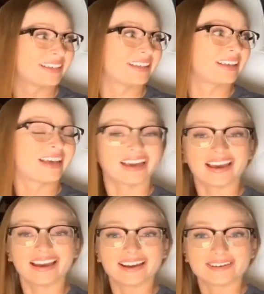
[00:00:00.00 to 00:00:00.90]

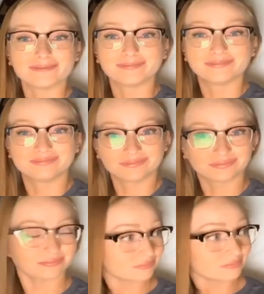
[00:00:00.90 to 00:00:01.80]

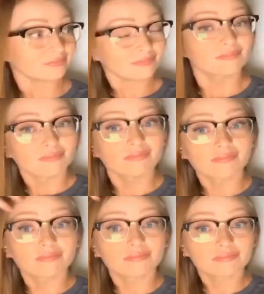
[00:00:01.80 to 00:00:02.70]

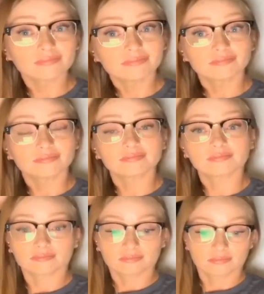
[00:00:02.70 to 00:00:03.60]

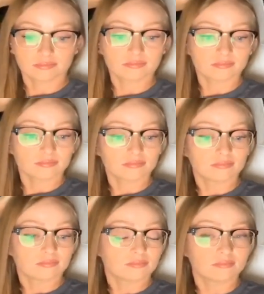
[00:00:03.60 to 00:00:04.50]

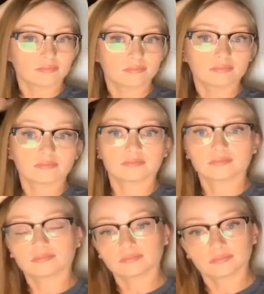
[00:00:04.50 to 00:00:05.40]

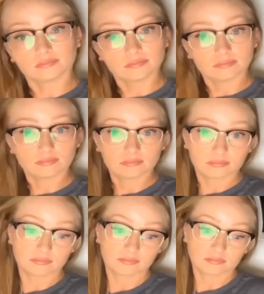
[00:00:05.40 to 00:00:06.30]

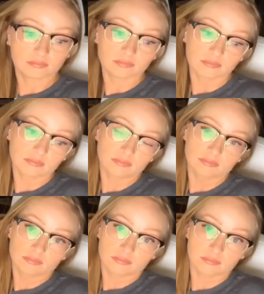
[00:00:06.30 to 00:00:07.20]

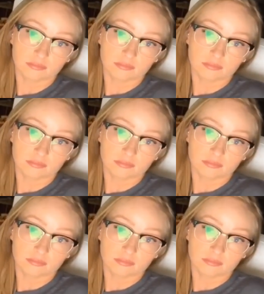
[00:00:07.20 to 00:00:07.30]
[no speech]